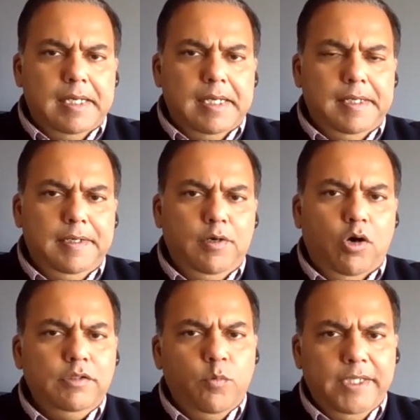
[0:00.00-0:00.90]
Uh,
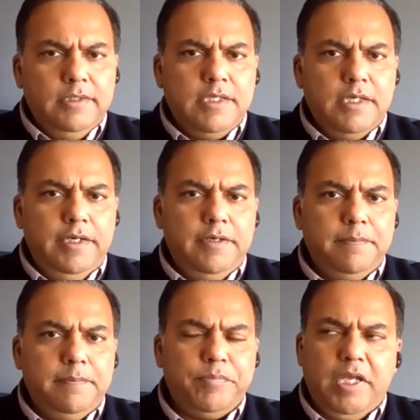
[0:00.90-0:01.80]
on the wealth side,
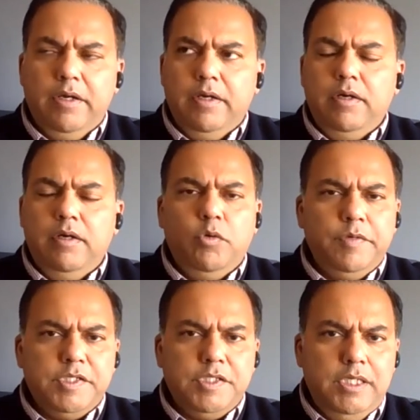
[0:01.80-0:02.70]
uh, what
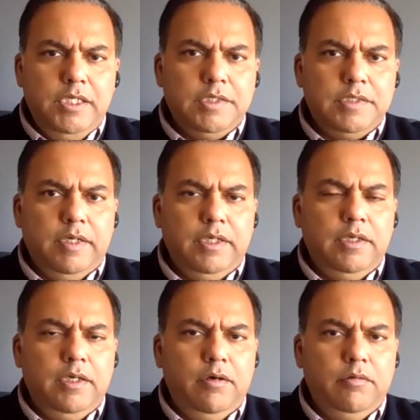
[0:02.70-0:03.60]
we are seeing is
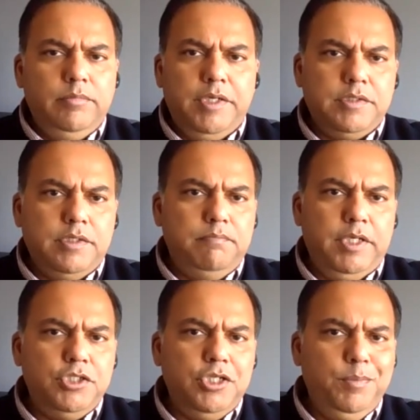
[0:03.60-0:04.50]
right now there is a
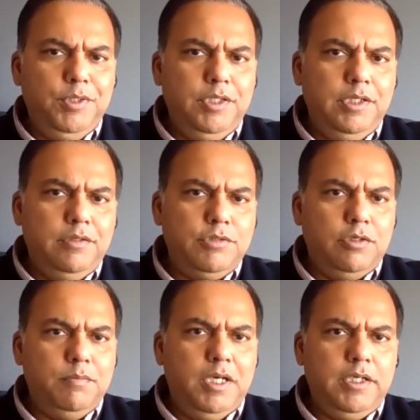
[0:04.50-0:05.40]
big jump in the
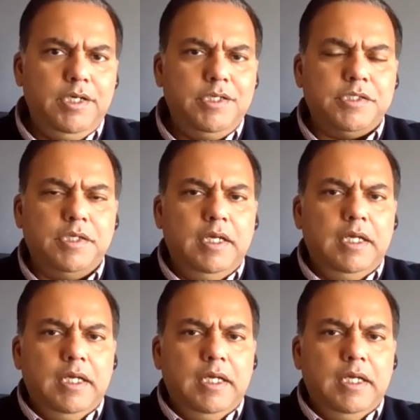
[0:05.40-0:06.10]
stock markets.